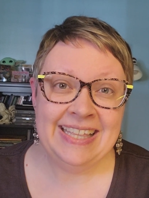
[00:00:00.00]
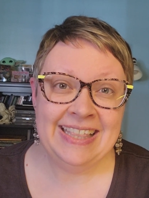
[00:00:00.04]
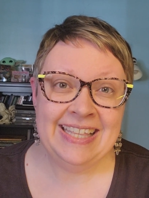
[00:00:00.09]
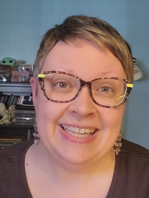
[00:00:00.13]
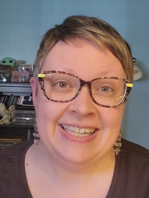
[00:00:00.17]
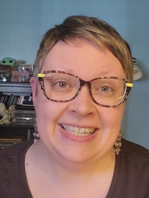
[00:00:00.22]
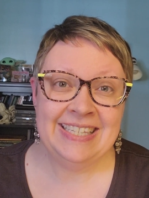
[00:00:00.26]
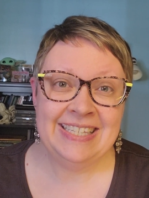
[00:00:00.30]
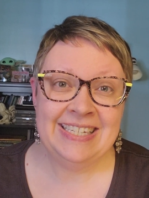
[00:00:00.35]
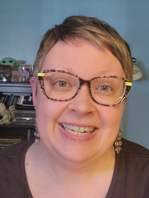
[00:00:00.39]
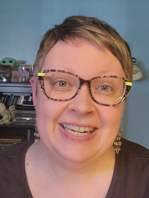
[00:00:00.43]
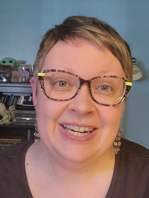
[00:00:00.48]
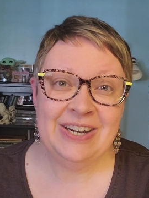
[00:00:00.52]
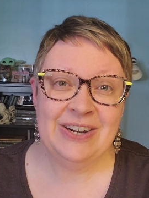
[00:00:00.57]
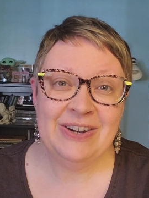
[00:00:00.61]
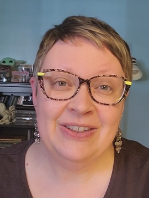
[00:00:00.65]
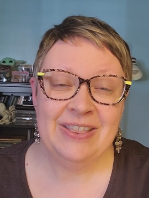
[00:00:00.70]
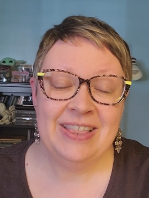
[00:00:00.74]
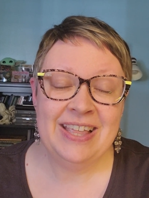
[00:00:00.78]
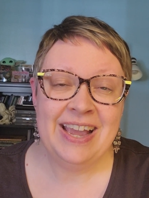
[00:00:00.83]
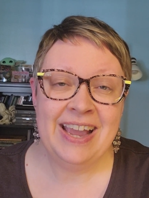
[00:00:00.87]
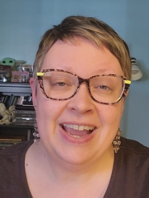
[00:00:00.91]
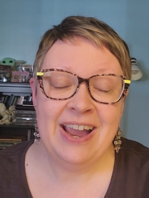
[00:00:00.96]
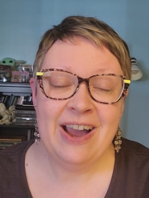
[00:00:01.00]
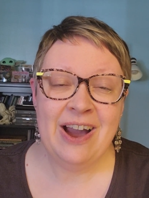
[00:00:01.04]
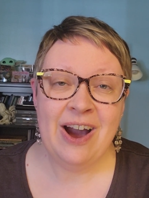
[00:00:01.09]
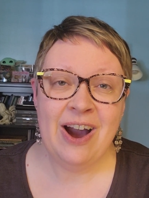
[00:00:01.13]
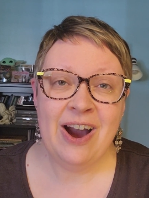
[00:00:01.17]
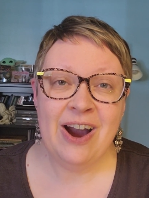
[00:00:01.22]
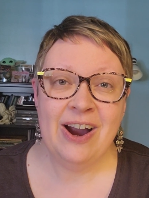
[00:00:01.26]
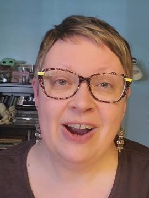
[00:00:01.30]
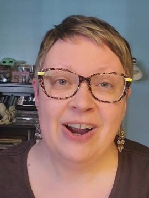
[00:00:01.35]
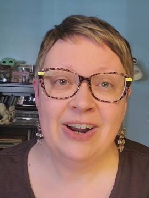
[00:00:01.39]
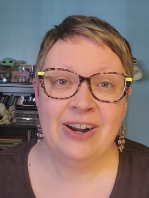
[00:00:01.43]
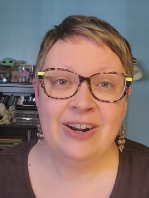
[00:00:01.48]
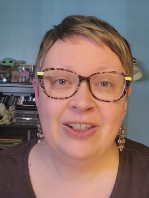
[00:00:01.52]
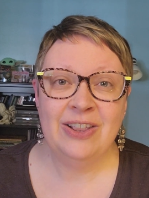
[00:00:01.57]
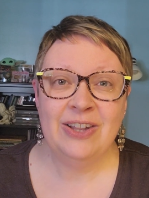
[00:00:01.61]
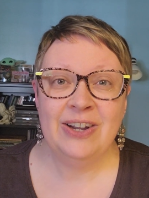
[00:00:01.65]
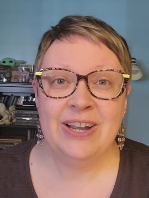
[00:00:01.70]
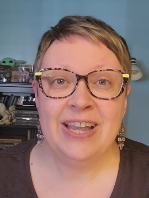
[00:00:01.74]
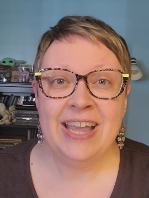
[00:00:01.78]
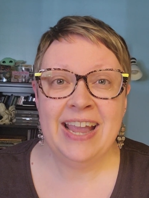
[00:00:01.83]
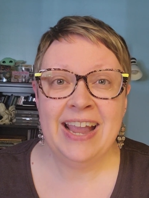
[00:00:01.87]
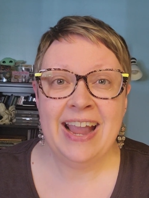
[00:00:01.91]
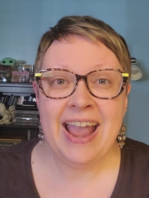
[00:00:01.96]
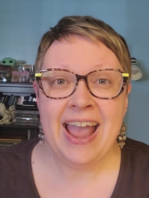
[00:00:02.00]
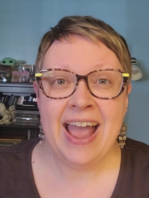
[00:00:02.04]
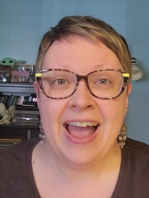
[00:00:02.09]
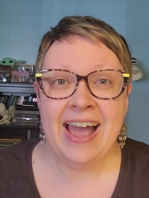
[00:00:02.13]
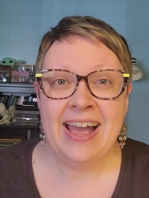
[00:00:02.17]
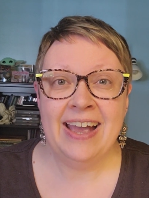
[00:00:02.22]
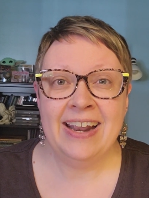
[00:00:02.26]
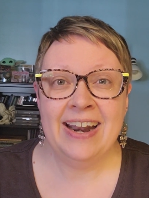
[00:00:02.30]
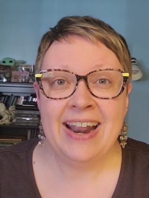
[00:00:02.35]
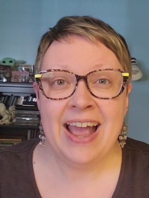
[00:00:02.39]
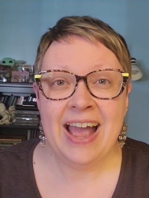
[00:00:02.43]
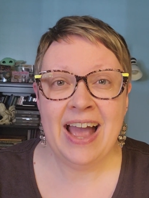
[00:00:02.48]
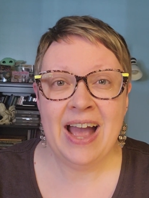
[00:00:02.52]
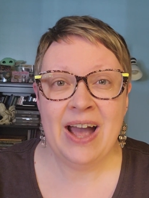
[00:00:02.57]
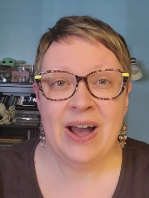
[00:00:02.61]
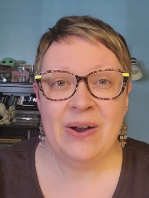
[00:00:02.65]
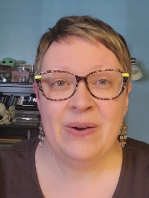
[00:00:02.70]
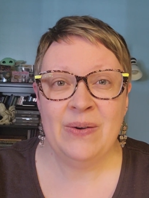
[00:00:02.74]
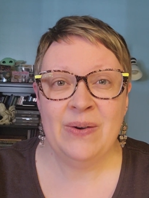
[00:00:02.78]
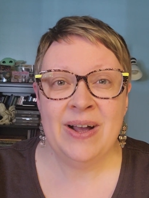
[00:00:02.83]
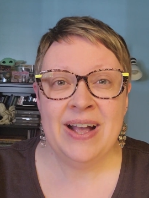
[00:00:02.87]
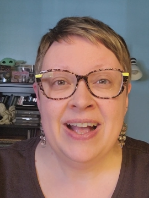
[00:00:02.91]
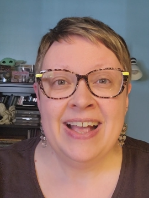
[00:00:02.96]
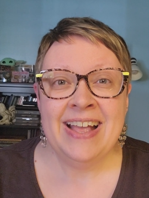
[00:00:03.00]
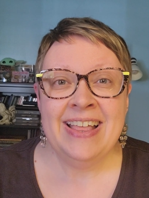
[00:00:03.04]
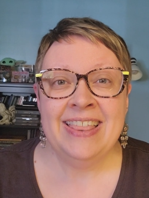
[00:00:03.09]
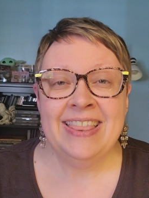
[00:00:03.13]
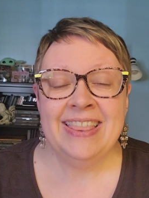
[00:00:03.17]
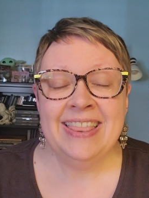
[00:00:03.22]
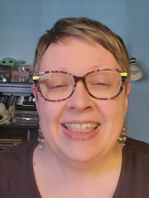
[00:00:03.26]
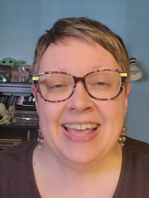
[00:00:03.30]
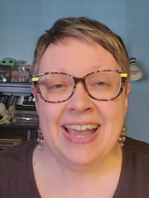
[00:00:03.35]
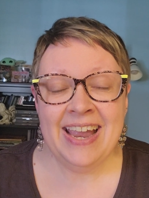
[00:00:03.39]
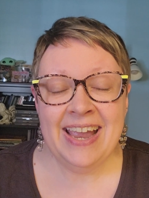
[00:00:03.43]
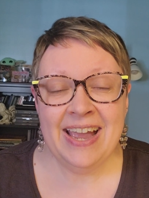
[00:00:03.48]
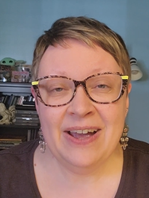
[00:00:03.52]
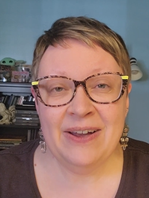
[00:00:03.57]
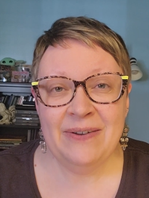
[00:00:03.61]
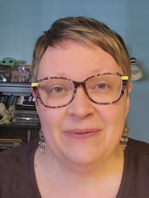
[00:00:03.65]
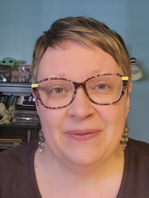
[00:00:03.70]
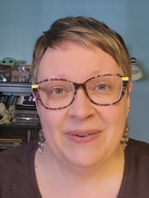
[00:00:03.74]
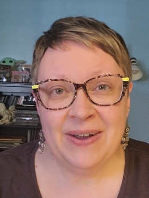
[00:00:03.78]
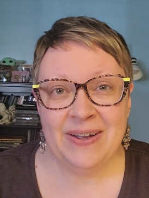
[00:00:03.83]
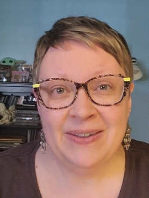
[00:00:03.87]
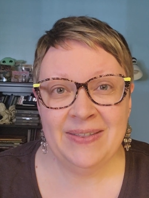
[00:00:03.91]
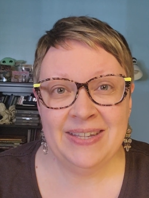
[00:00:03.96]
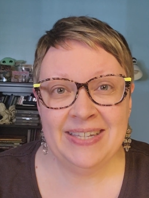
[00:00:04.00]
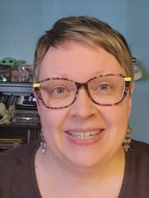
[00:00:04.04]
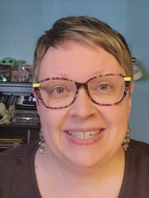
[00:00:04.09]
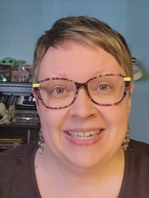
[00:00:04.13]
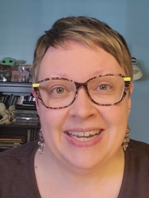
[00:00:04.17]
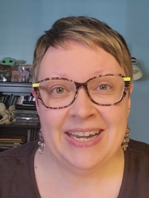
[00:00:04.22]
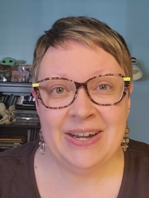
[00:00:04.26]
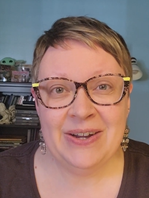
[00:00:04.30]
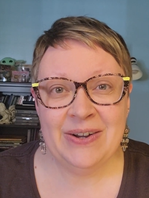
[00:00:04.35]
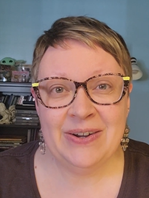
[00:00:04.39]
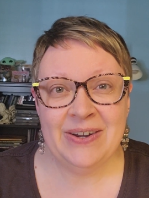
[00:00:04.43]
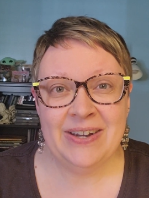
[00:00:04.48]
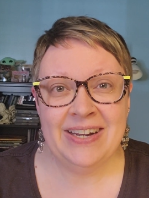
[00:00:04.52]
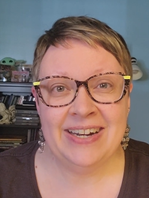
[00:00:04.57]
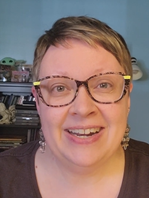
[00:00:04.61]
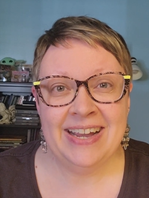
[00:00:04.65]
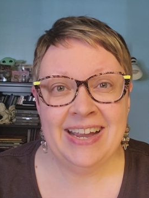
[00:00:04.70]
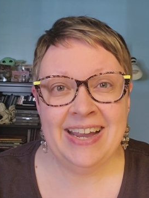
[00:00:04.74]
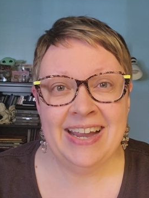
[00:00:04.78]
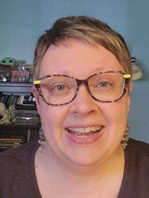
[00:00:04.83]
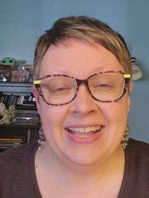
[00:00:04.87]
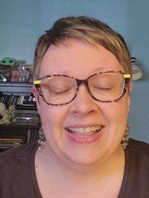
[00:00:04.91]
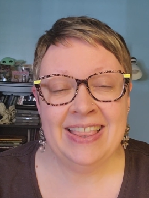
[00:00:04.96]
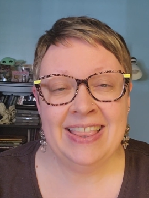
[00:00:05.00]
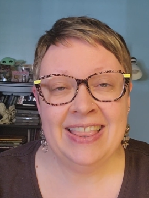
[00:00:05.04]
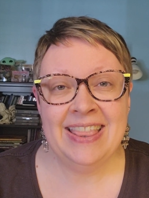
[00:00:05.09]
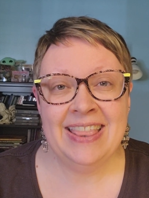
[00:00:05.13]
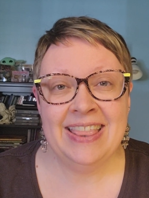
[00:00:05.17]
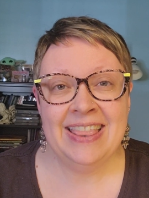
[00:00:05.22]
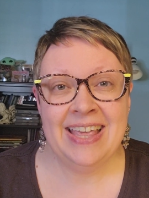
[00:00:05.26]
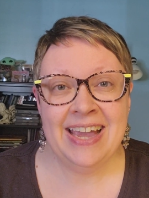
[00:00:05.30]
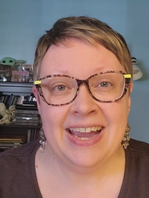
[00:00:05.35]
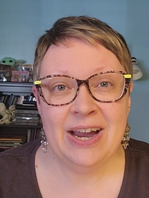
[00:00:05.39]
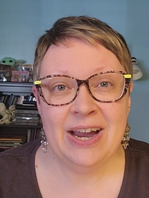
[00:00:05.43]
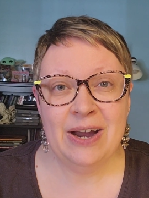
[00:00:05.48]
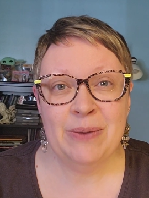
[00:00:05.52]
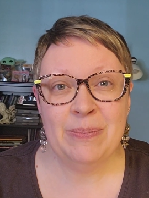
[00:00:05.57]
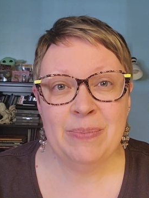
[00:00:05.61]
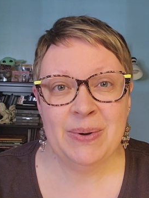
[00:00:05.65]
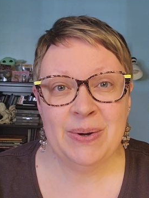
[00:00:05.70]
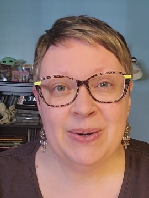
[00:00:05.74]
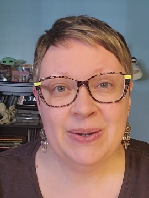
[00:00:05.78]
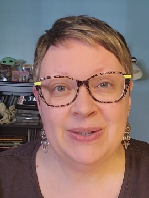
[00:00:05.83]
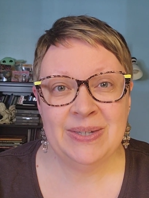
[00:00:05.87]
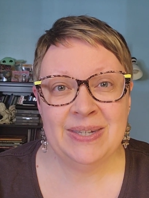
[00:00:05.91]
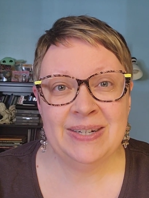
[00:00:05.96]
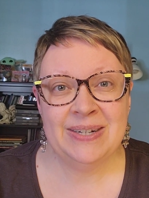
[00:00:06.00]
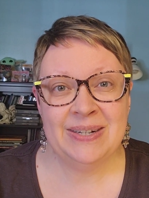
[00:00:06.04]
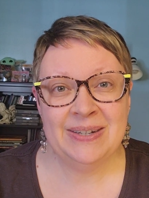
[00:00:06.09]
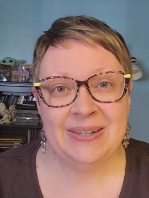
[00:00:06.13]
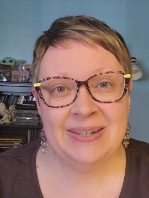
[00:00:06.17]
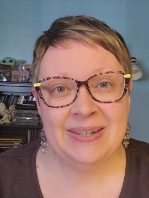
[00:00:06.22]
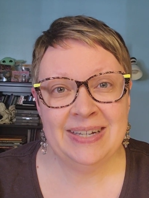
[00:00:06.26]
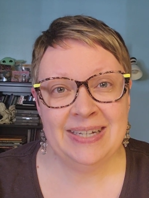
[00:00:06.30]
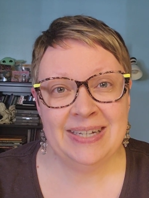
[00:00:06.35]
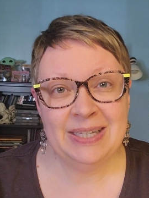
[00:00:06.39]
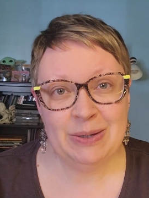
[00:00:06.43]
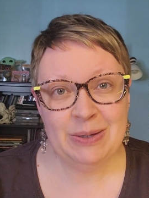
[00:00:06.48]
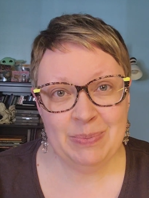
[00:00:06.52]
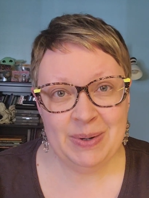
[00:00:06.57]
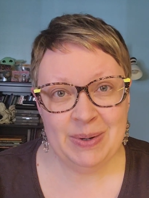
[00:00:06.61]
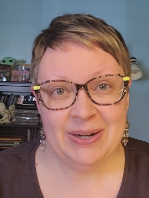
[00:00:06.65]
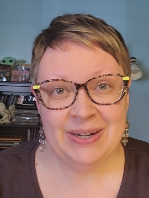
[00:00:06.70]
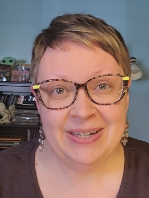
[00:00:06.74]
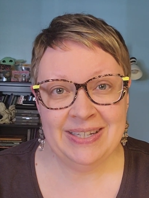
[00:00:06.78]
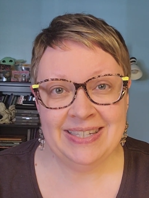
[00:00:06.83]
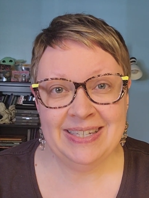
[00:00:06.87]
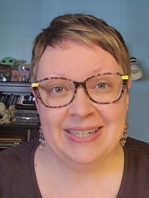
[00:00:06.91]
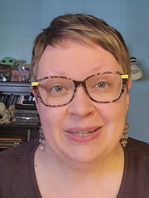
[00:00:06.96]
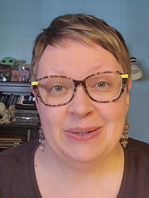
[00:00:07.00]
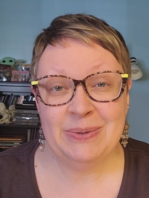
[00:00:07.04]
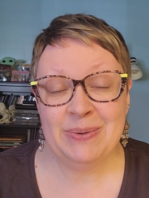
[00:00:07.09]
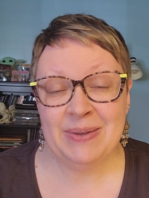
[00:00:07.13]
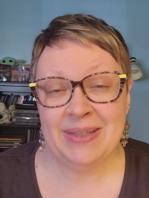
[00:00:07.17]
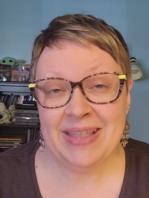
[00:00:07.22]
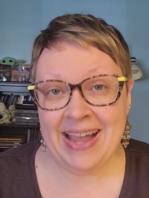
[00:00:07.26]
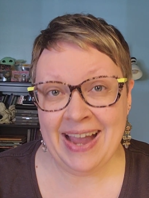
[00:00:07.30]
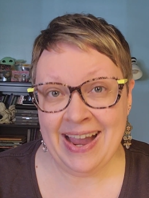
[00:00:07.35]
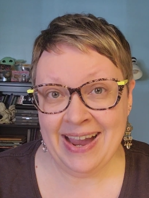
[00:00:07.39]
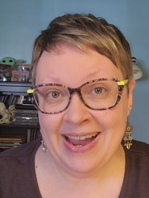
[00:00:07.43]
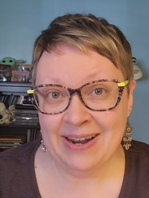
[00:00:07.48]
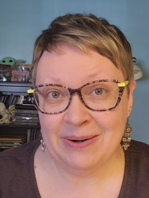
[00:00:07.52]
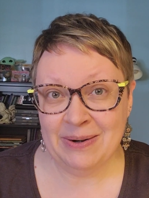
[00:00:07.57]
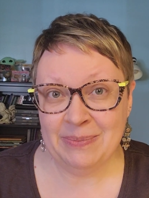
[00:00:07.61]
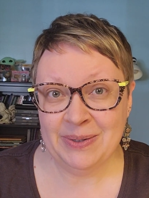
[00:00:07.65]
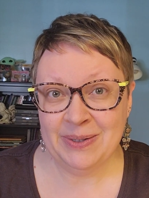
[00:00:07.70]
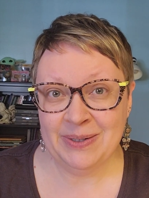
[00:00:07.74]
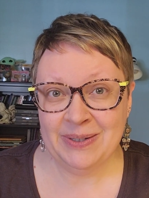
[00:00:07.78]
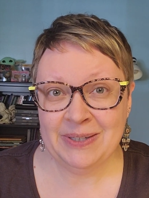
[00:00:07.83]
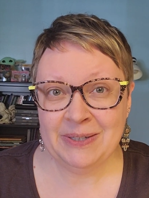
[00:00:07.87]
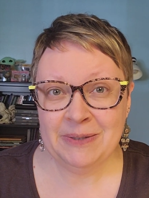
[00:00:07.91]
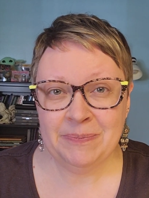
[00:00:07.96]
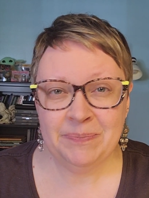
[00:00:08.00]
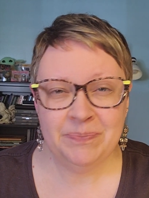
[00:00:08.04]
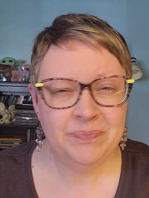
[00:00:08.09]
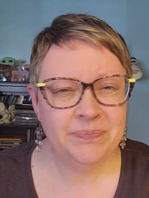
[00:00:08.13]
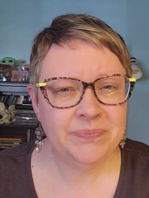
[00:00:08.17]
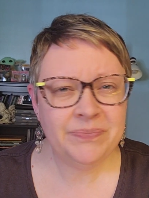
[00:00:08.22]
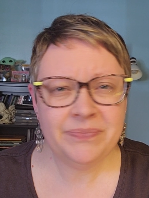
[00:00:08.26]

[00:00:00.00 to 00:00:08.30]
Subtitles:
this year, they are looking at how they have found the sacred in their personal experiences with animals.